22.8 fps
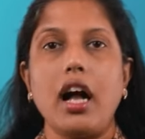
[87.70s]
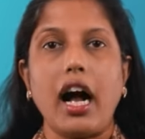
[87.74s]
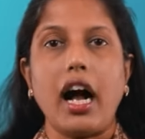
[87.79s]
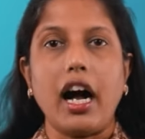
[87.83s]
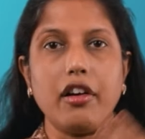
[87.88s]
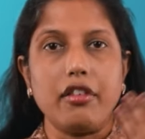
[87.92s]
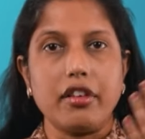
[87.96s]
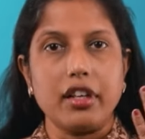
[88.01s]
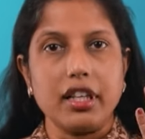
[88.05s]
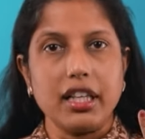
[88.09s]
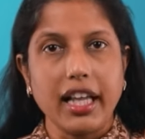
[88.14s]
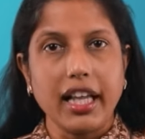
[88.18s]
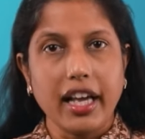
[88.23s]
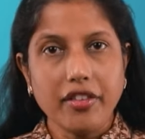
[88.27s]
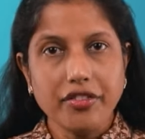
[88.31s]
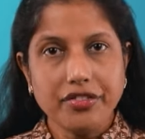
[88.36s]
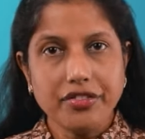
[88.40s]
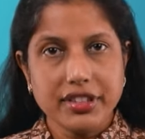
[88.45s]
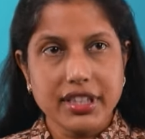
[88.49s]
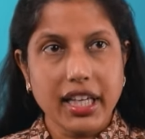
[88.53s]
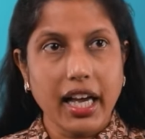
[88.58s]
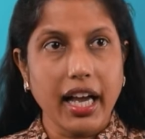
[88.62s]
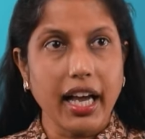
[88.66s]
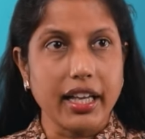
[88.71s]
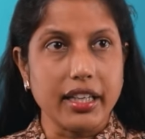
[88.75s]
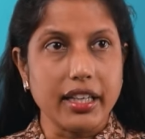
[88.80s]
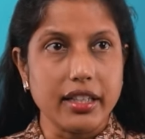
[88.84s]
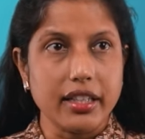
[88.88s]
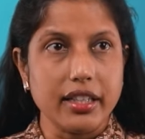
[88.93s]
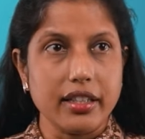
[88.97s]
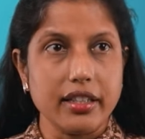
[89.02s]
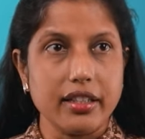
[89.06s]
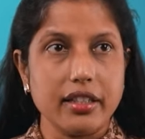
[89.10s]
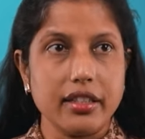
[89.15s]
Our left hand
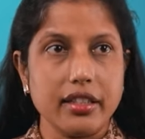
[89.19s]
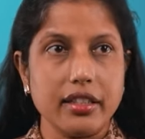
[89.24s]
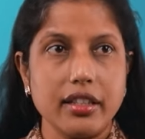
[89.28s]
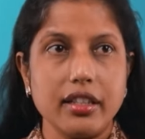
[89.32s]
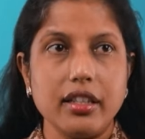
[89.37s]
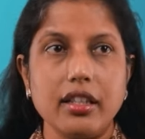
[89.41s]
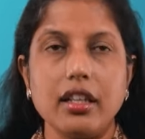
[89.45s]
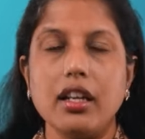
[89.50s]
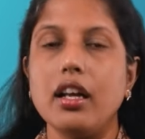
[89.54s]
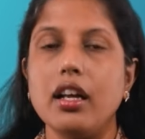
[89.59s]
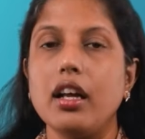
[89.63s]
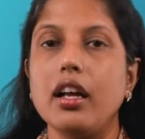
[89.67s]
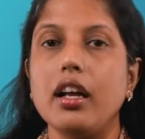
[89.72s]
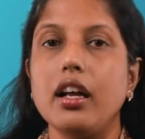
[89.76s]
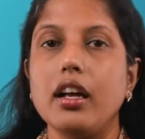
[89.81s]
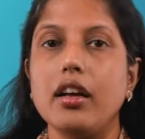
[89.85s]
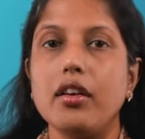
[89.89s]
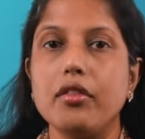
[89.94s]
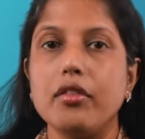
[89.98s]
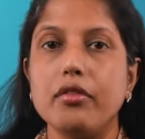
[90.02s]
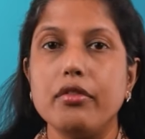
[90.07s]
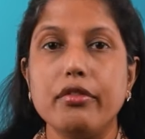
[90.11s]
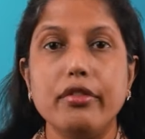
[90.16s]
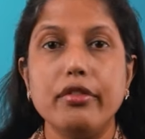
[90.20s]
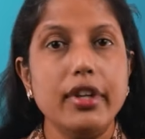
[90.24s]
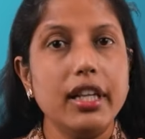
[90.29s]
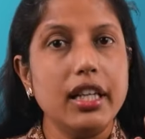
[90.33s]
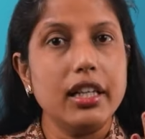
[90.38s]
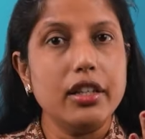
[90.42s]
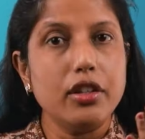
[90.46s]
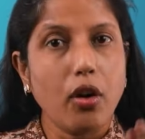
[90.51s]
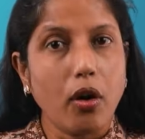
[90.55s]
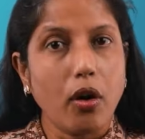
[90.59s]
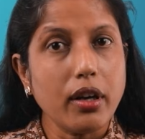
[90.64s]

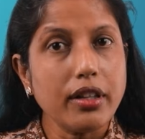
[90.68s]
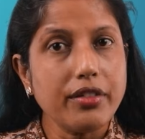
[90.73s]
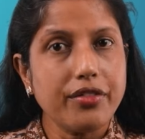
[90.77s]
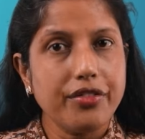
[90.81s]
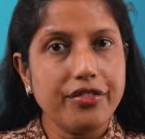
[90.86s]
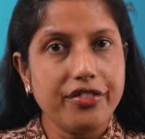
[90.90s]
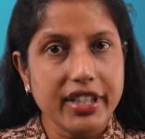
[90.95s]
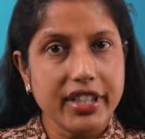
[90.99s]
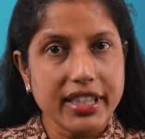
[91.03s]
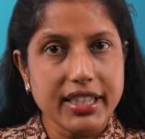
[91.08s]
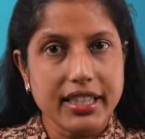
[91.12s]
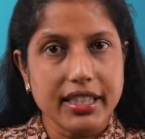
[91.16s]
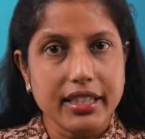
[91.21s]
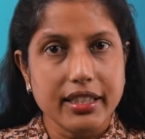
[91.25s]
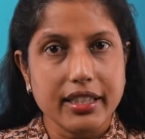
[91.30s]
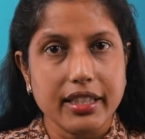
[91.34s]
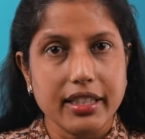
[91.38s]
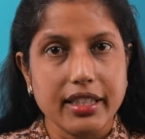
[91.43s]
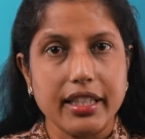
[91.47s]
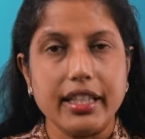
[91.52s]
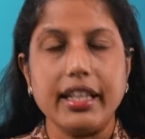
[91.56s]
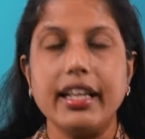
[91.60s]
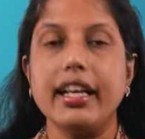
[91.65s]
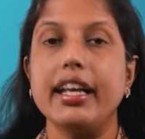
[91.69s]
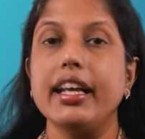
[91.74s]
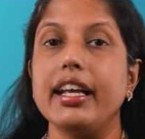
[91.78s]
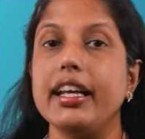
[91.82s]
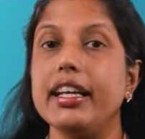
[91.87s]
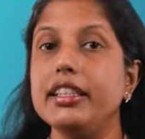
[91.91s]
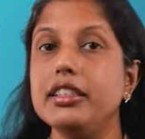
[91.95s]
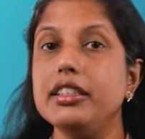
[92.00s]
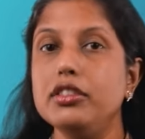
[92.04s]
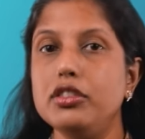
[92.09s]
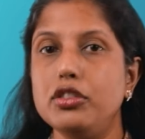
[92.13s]
will not fit
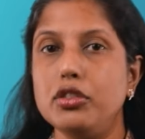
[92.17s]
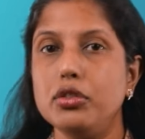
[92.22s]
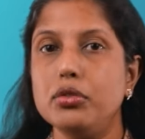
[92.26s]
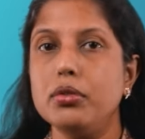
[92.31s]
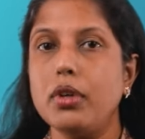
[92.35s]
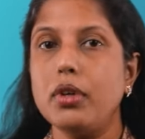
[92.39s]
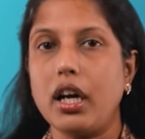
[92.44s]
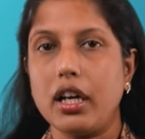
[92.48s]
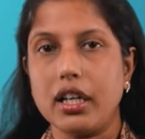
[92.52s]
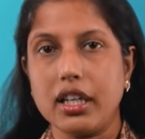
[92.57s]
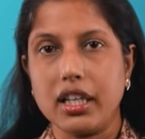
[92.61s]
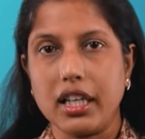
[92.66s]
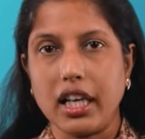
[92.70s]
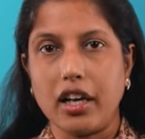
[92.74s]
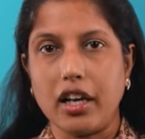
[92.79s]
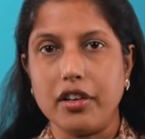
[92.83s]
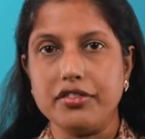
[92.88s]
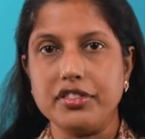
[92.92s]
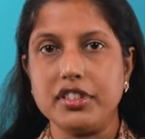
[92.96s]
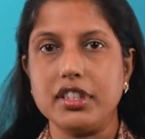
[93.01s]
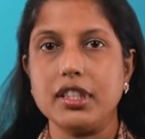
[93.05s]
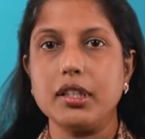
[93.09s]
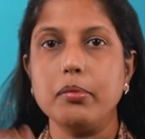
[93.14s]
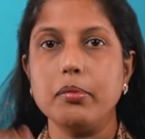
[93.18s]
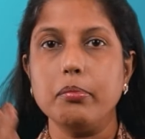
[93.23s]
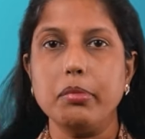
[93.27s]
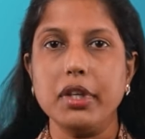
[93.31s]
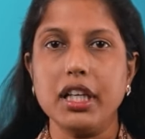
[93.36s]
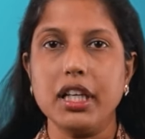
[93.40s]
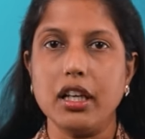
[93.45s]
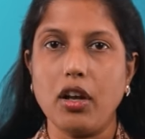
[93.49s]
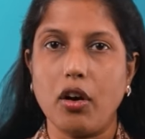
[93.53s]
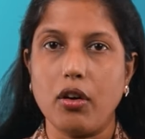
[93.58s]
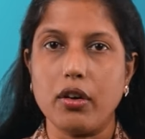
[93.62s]
into a gloves
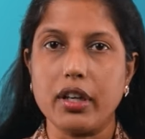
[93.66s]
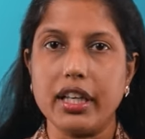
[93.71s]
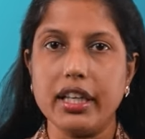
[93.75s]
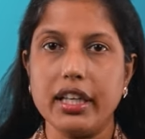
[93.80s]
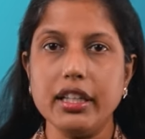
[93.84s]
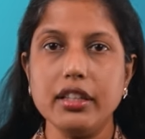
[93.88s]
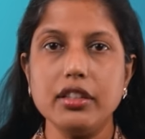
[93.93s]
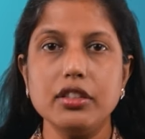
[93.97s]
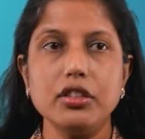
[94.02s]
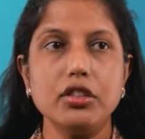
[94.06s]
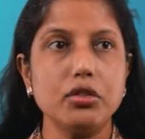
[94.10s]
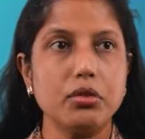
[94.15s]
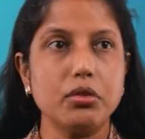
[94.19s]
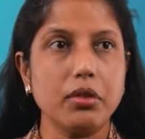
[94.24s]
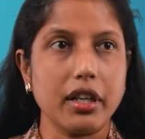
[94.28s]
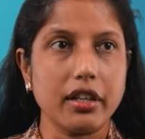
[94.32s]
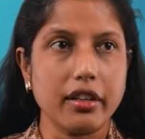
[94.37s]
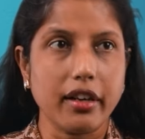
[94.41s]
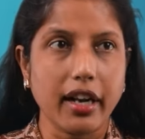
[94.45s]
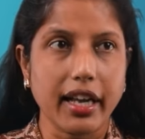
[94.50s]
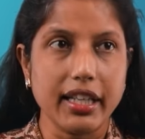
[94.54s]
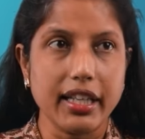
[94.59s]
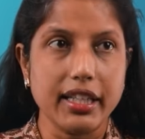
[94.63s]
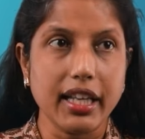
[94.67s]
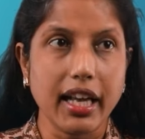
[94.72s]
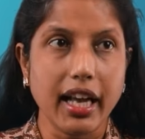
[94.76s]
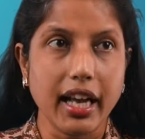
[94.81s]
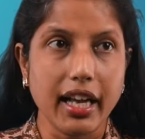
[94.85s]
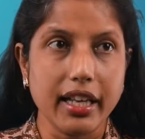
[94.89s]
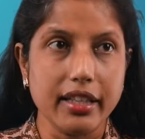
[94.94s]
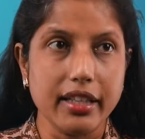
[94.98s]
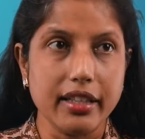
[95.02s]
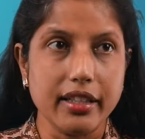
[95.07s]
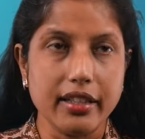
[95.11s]
belonging to our right
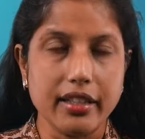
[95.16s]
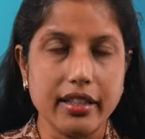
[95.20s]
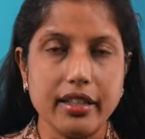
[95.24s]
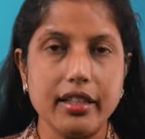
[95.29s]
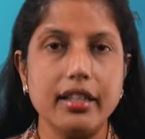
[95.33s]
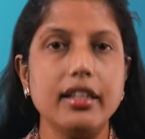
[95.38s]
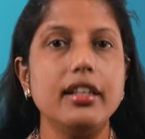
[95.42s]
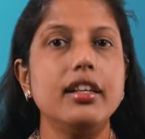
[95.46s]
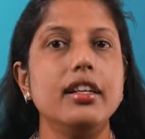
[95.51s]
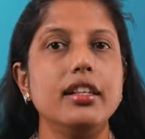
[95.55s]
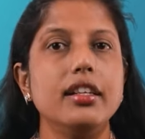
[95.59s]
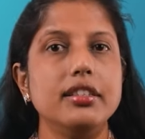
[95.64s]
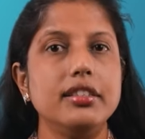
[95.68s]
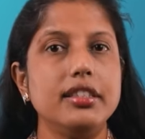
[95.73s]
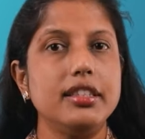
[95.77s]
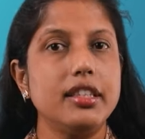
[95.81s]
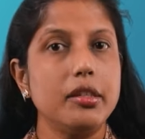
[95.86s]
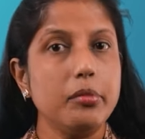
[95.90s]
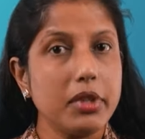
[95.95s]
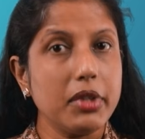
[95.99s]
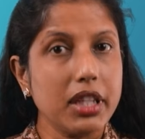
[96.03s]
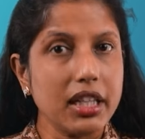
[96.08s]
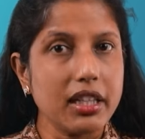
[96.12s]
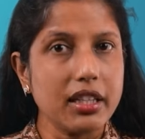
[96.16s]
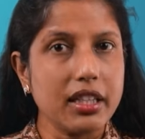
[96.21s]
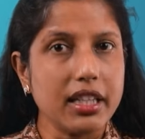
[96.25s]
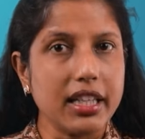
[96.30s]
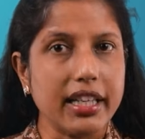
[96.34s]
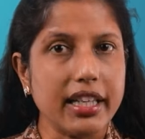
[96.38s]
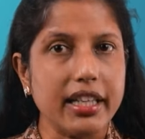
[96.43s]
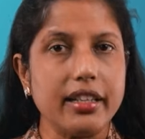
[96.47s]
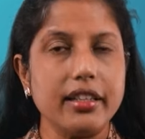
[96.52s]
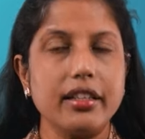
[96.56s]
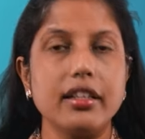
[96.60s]
hand.
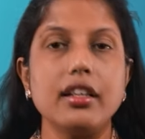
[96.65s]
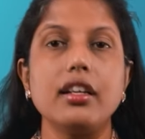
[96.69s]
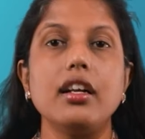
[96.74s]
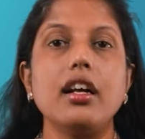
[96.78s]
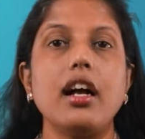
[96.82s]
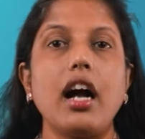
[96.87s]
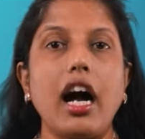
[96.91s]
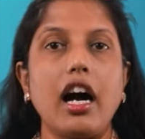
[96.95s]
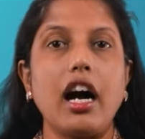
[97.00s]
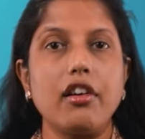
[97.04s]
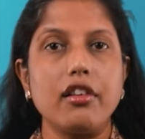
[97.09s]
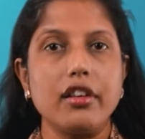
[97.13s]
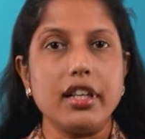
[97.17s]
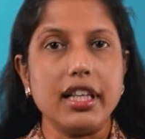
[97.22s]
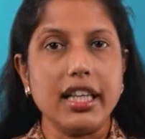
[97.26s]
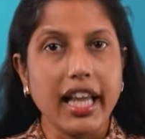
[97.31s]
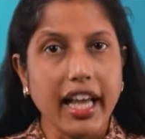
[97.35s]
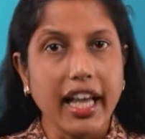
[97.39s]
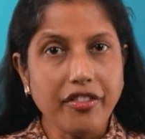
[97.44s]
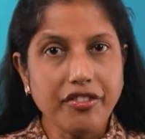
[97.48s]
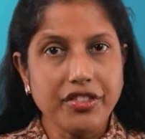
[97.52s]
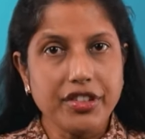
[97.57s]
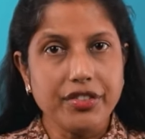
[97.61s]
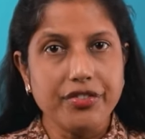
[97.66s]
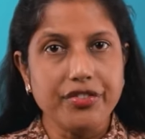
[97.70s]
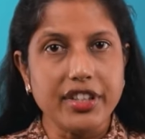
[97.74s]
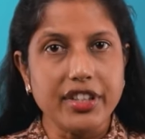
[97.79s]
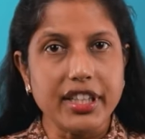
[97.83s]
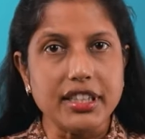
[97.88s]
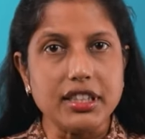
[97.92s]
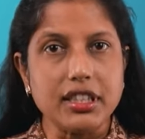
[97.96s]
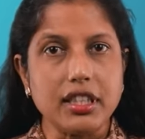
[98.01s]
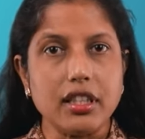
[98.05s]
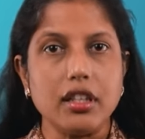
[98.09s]
Similarly, our left
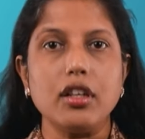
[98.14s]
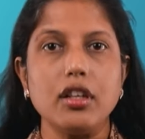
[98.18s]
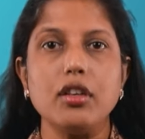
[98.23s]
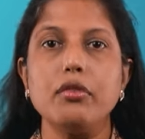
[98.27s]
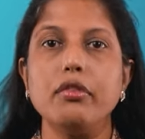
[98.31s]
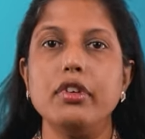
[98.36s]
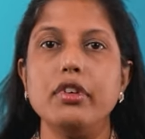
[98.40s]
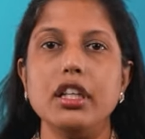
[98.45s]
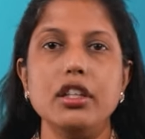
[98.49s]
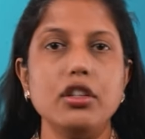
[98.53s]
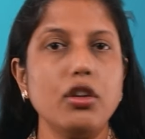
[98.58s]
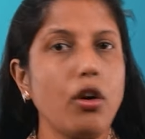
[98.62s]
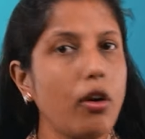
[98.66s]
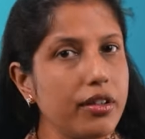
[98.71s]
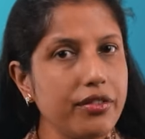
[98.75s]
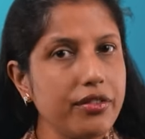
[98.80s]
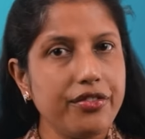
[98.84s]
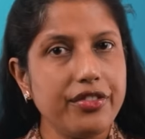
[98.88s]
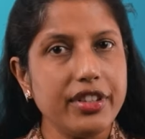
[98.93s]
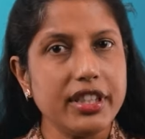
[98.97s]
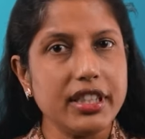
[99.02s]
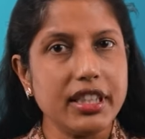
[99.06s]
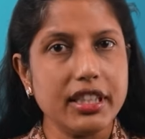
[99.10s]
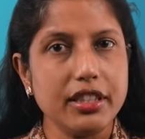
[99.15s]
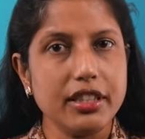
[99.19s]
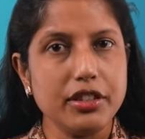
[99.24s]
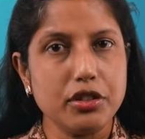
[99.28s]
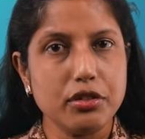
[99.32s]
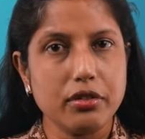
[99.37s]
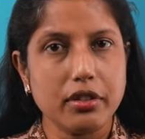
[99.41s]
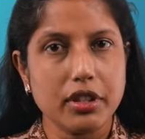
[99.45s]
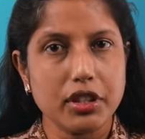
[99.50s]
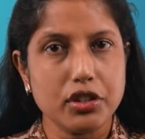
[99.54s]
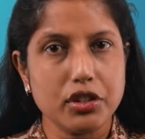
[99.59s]
feet will not fit
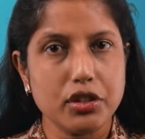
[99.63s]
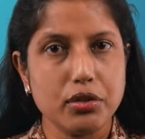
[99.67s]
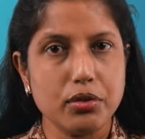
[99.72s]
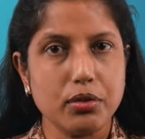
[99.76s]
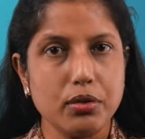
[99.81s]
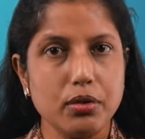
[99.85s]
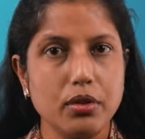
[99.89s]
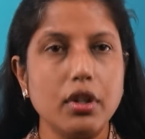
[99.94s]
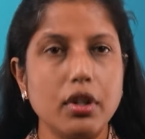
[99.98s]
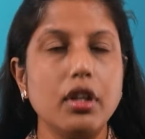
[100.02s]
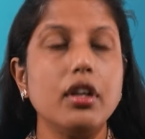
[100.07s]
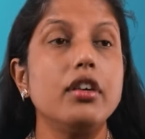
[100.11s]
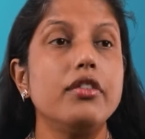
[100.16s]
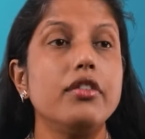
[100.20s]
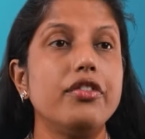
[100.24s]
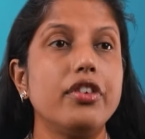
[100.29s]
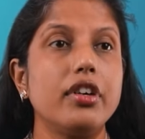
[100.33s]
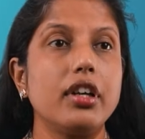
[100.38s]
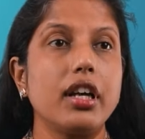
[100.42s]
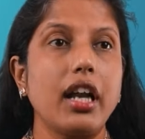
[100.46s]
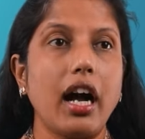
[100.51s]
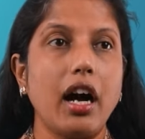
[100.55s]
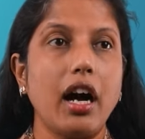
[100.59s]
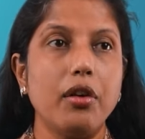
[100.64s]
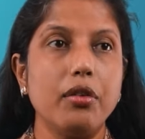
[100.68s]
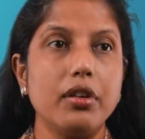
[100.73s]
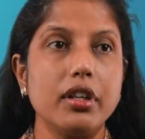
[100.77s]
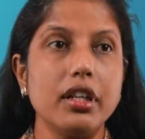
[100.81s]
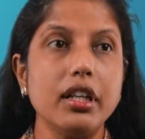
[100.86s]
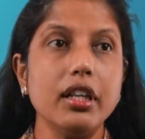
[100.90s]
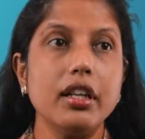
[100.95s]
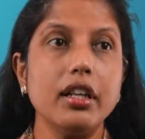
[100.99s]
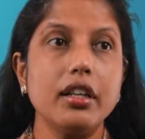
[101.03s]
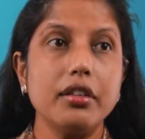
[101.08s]
into a shoe for
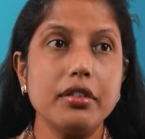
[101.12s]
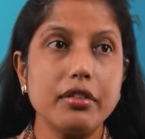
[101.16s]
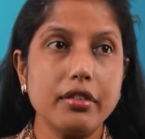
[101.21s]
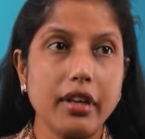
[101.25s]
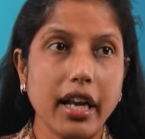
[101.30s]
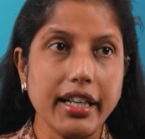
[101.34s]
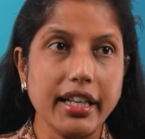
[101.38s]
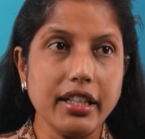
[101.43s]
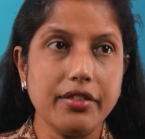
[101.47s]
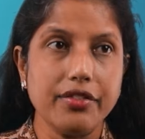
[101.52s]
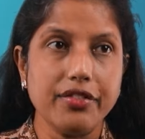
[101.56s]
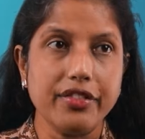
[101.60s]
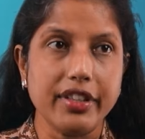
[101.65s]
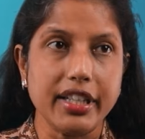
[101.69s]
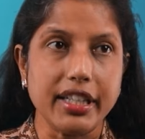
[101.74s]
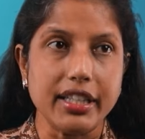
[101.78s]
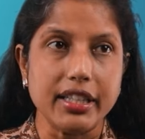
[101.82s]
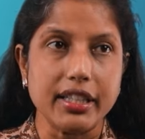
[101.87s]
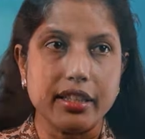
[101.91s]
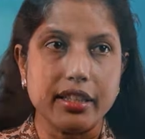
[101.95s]
our right feet.